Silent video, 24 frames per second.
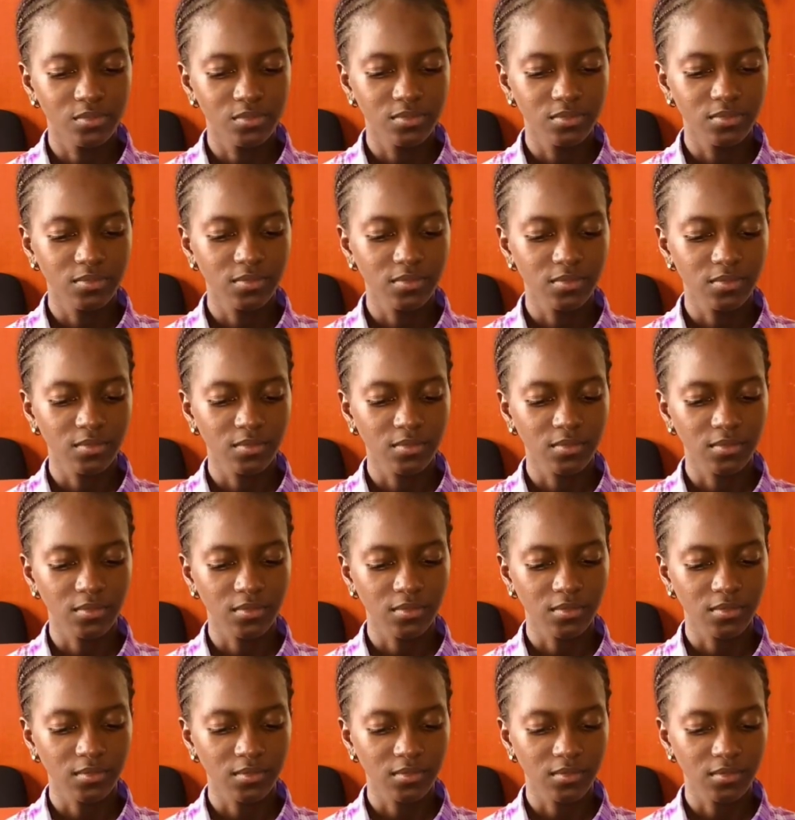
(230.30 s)

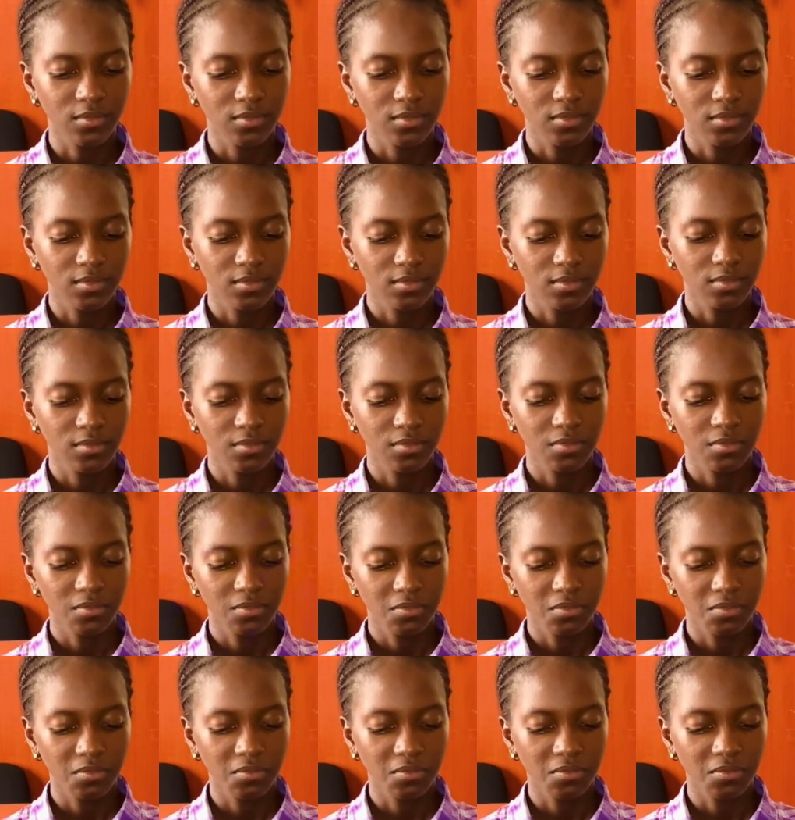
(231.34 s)

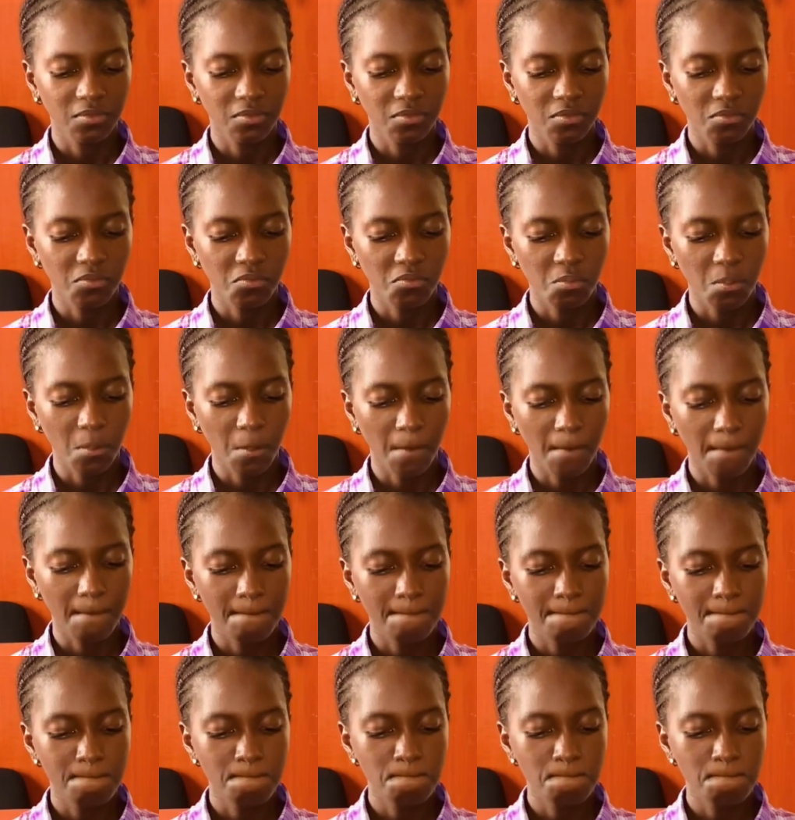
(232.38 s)
No words are spoken by the person on screen.